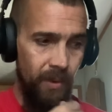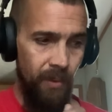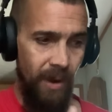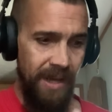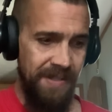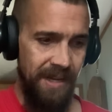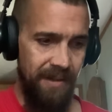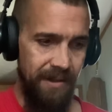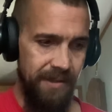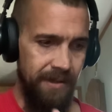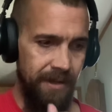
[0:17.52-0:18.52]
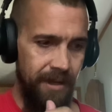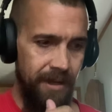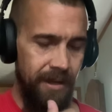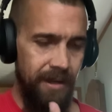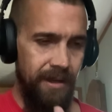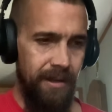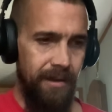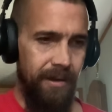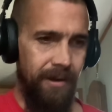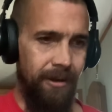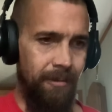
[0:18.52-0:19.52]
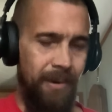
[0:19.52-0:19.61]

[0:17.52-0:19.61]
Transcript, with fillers: Why I say this, um,